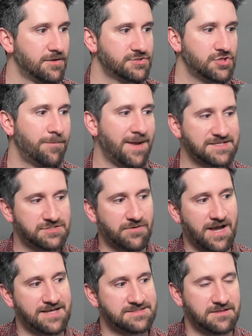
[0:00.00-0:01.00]
Topaz
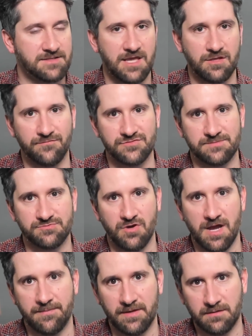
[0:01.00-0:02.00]
Horizon, thank you for
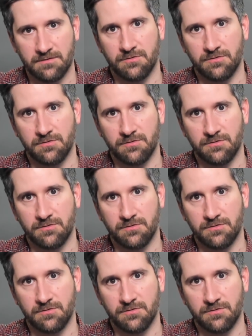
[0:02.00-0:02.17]
subscribing.